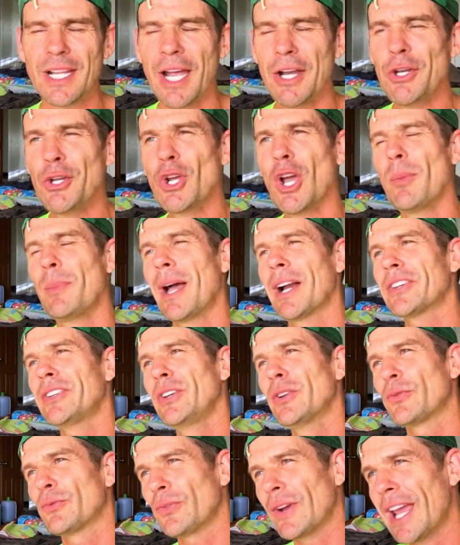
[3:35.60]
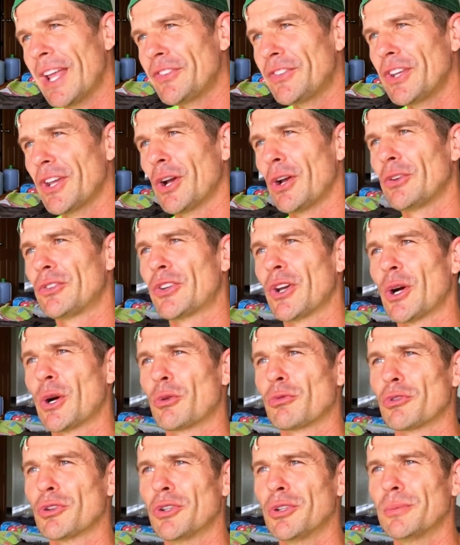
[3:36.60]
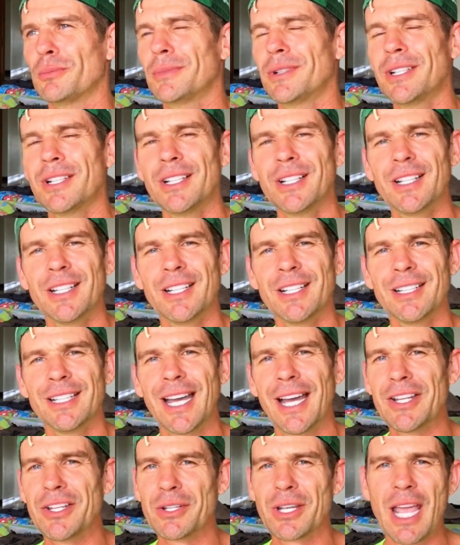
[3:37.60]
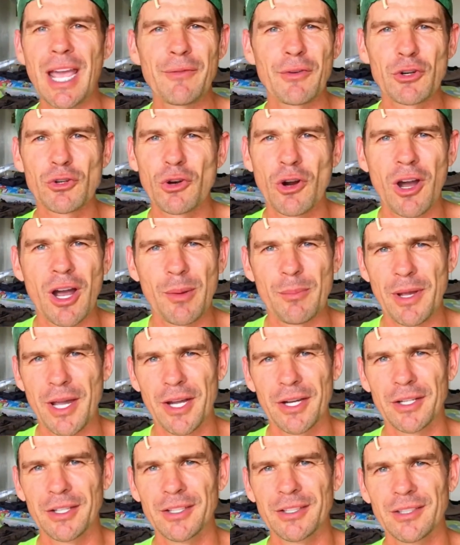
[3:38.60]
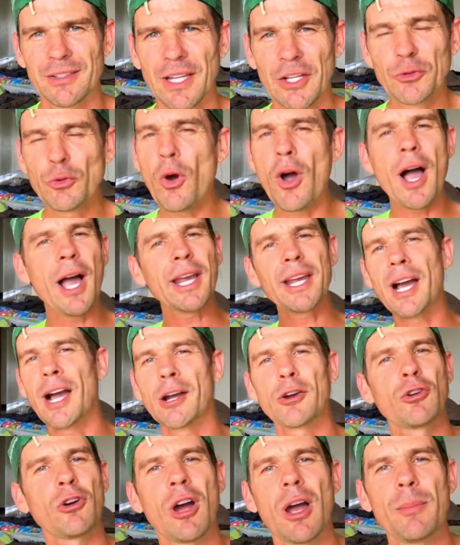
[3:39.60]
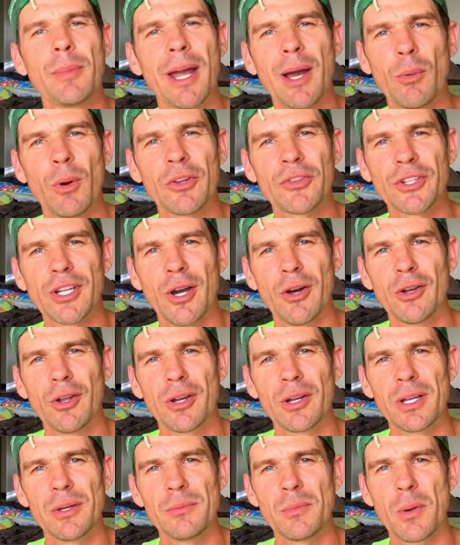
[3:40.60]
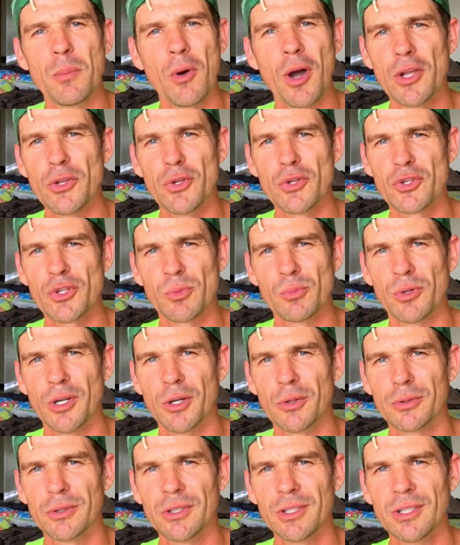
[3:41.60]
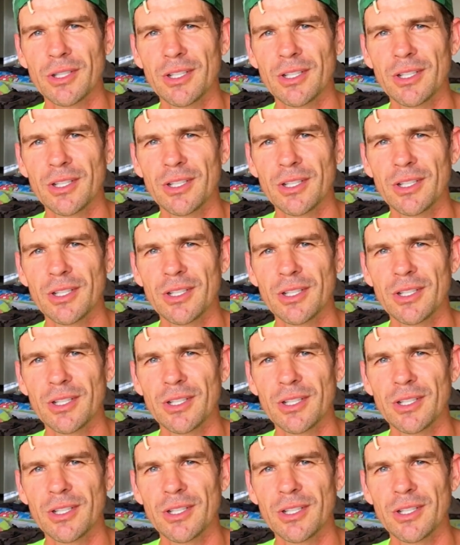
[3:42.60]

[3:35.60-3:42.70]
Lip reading: And you go back to your fancy hotel room and you have a cry about it. That's why I can't cry about what's going on in my YouTube world.